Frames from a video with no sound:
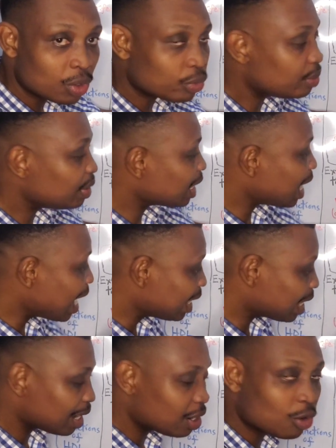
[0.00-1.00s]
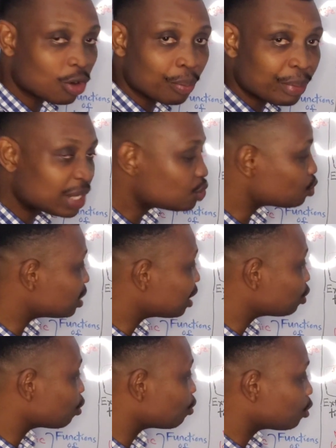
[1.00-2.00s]
will be higher compared to
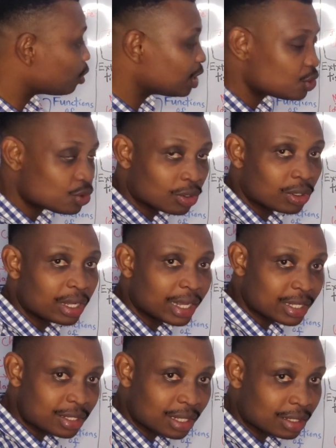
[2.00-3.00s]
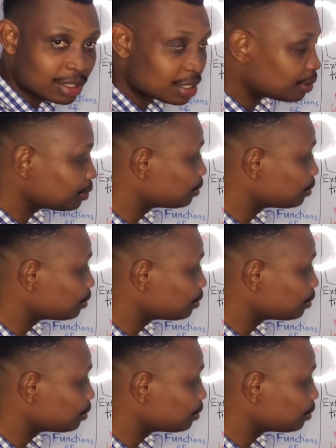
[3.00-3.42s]
that of cholesterol esters.